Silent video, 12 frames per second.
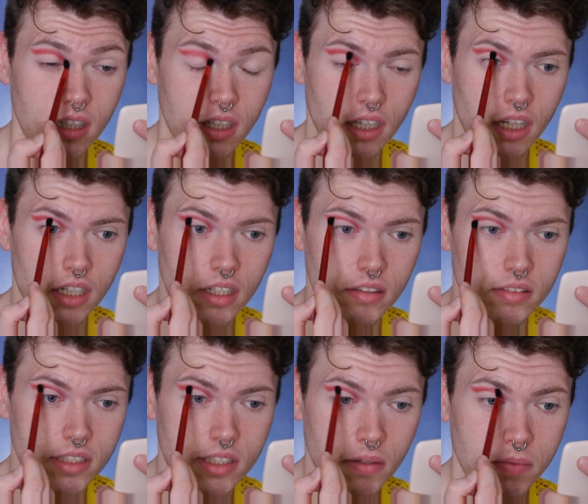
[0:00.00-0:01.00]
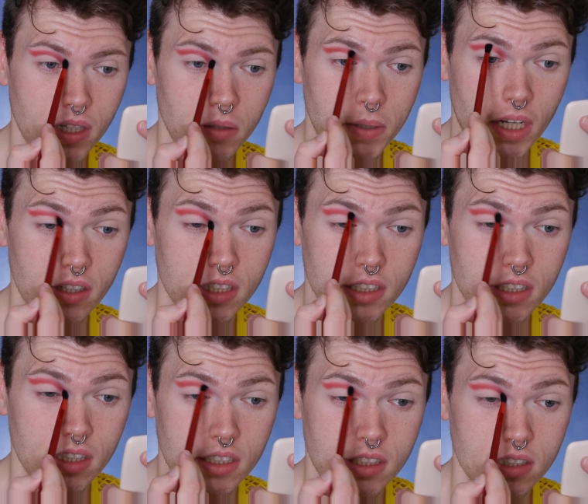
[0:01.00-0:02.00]
I don't know, something about it
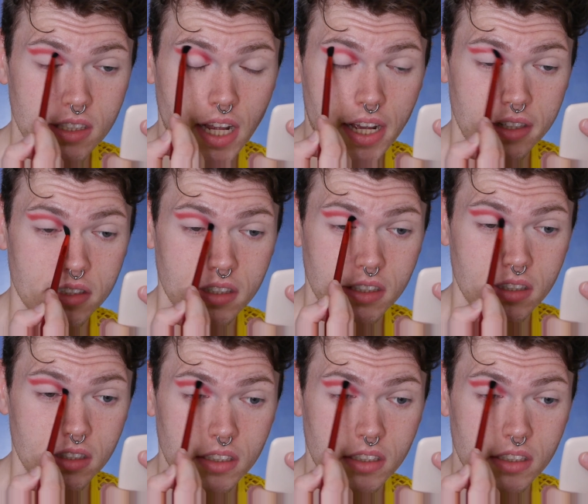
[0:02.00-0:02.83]
just hasn't